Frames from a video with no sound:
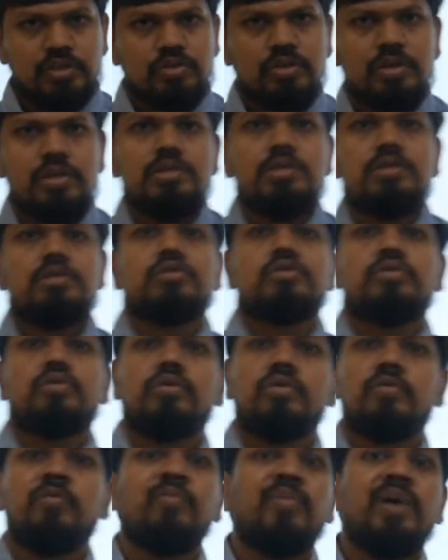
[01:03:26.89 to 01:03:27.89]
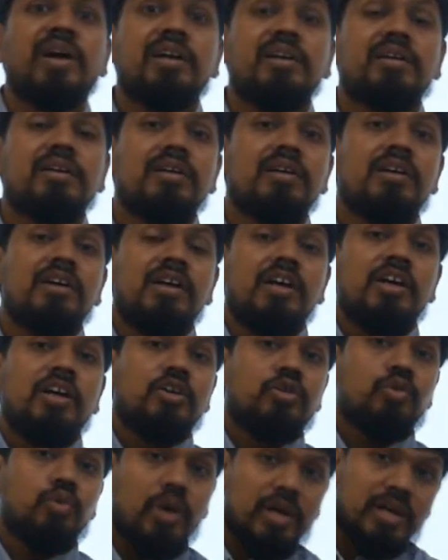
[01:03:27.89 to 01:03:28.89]
Okay, so but
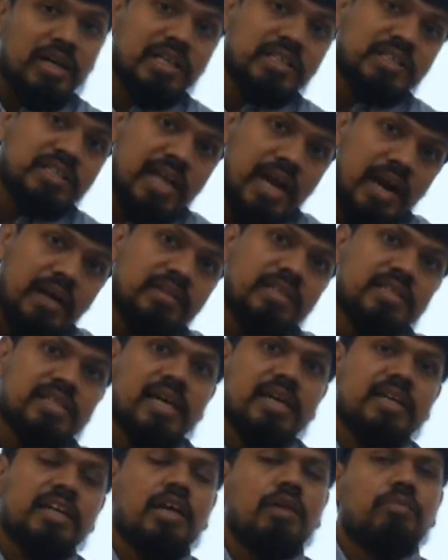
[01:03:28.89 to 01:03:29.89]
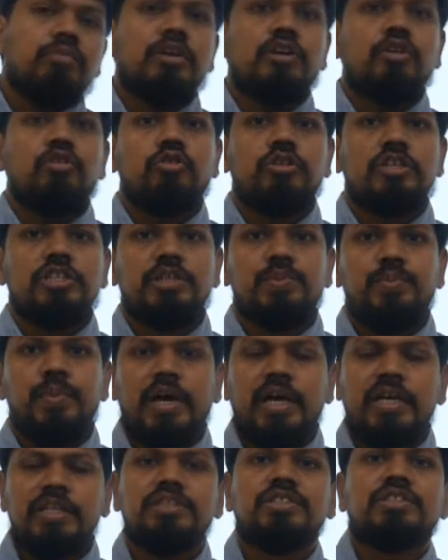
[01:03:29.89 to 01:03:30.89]
to understand this economic load
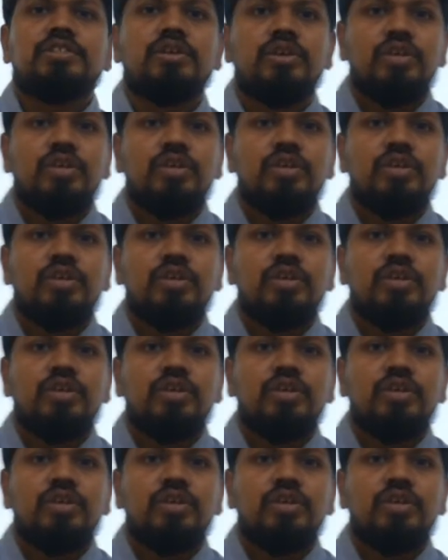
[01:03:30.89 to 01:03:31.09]
dispatch,